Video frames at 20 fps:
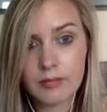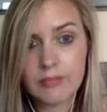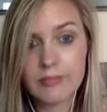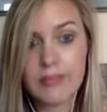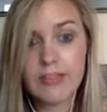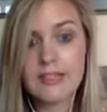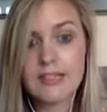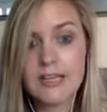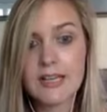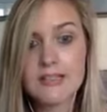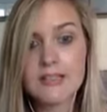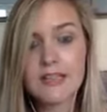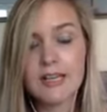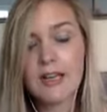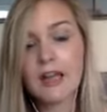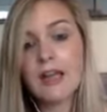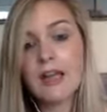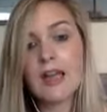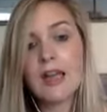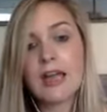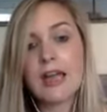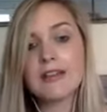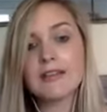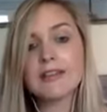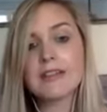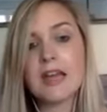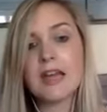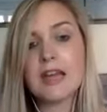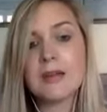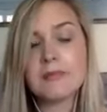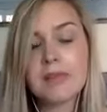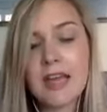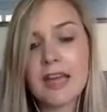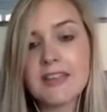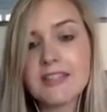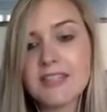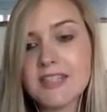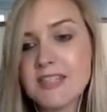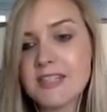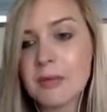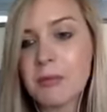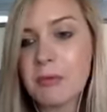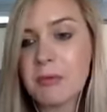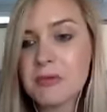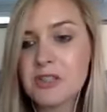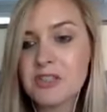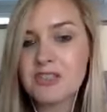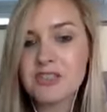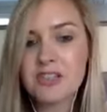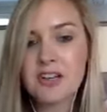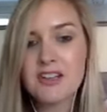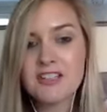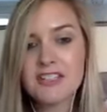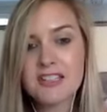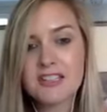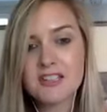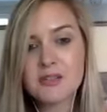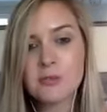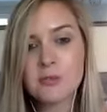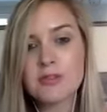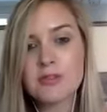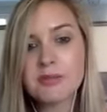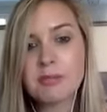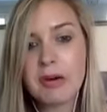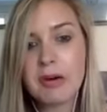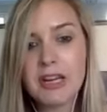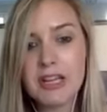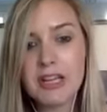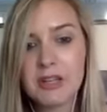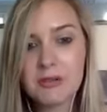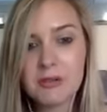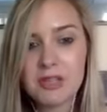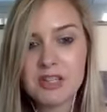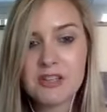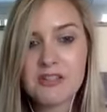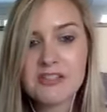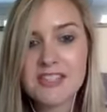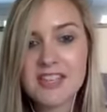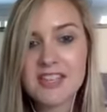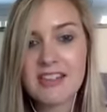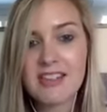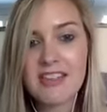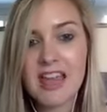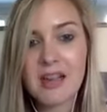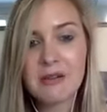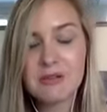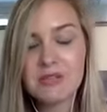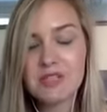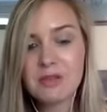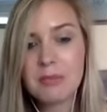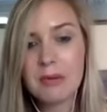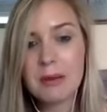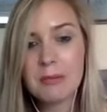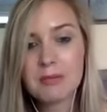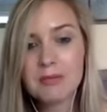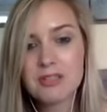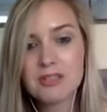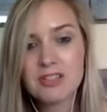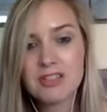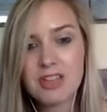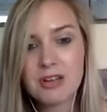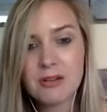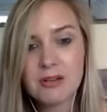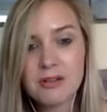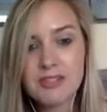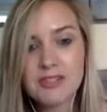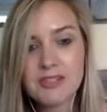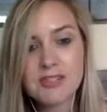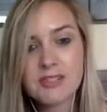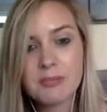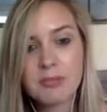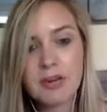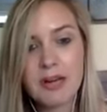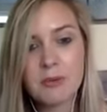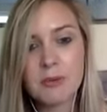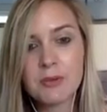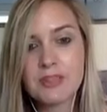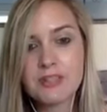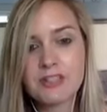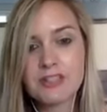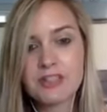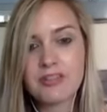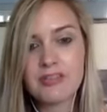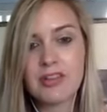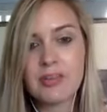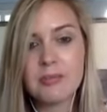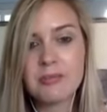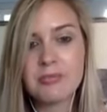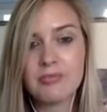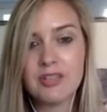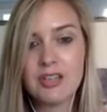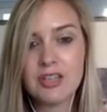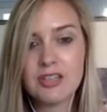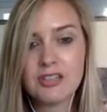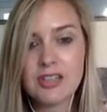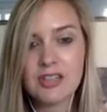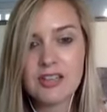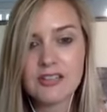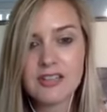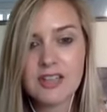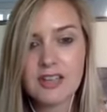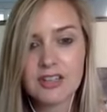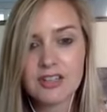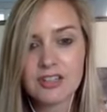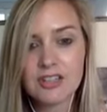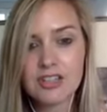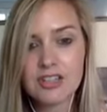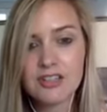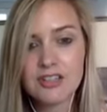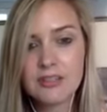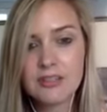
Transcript: Fantastic. And Casey, someone was just asking us what spray you were using there. Would you be able to show us the spray once you've finished that section?